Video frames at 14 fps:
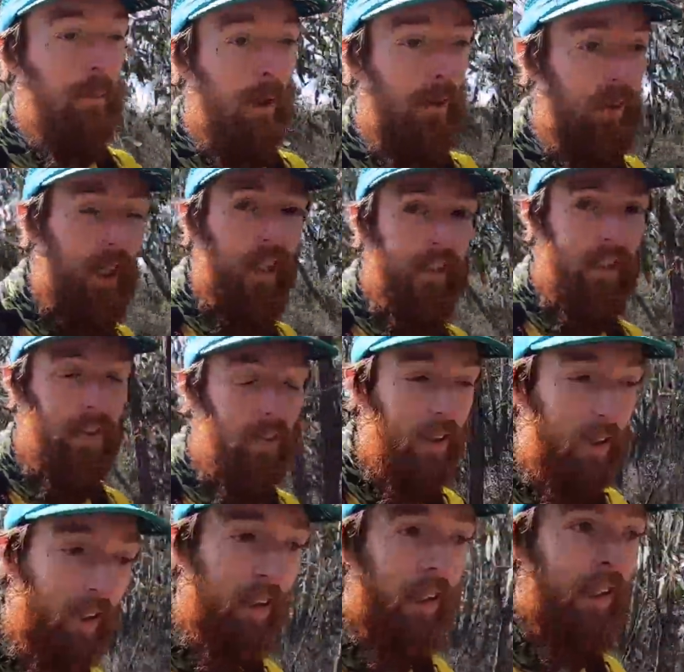bottlenecks and
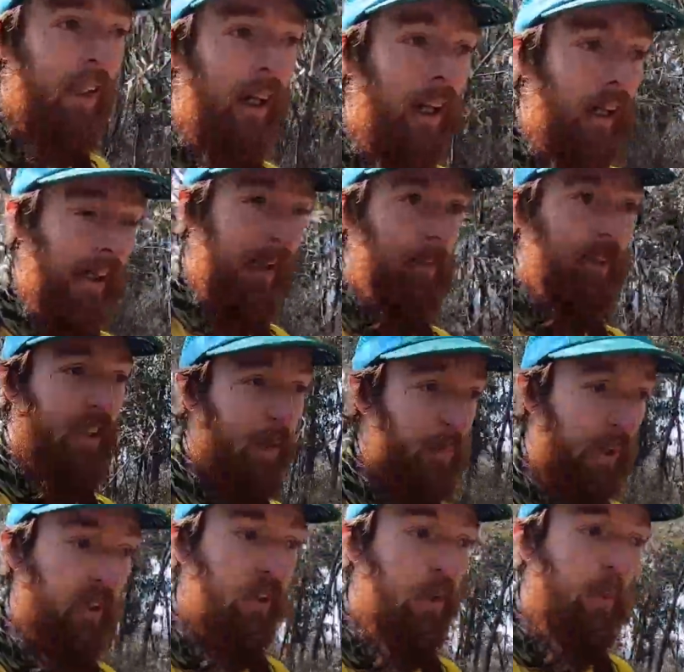limits on our
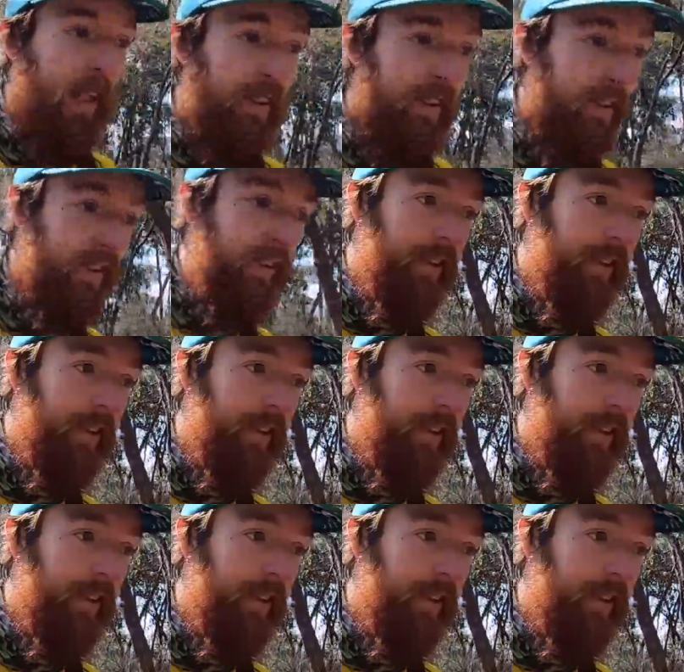productive capacity as it